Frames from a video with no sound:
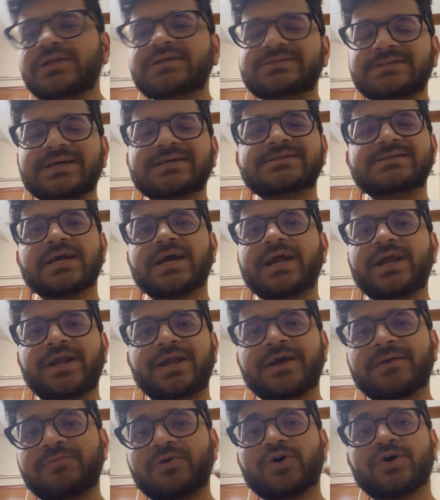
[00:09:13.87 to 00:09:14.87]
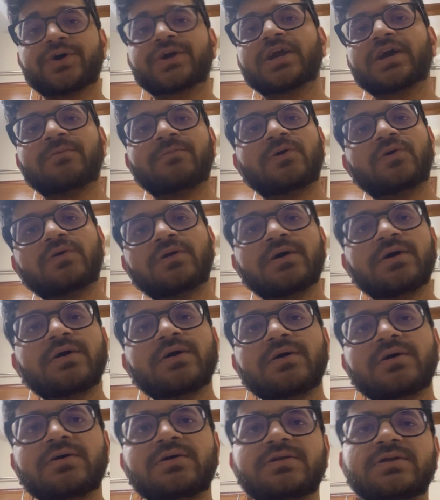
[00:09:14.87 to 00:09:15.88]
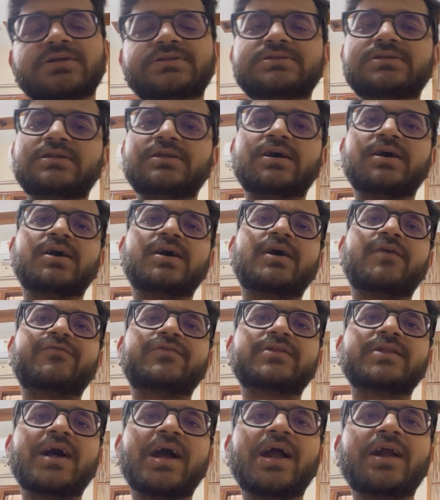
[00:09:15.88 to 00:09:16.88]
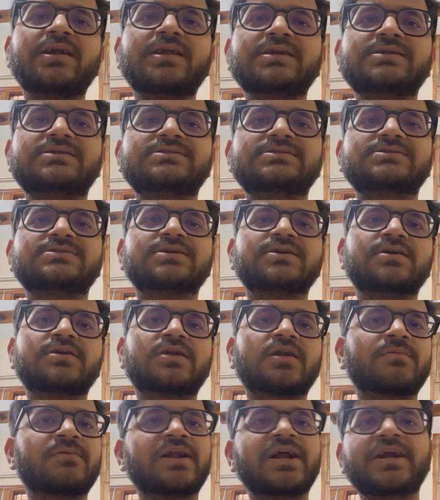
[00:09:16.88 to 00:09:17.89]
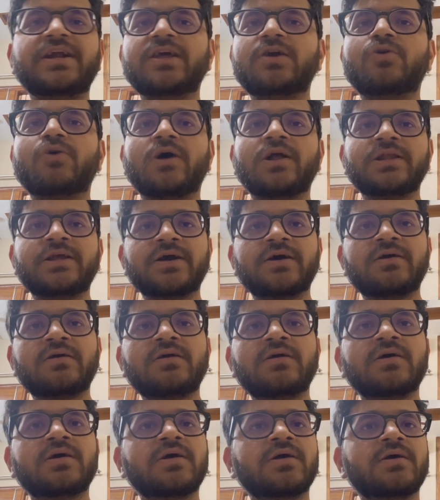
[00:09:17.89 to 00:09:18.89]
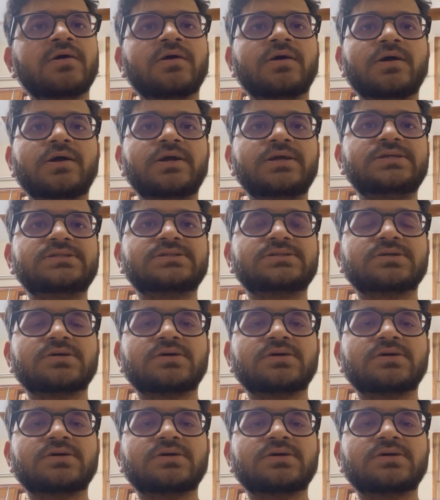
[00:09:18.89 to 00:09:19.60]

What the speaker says: CSEIT I'm talking about. After that, it's IIIT Gwalior. It's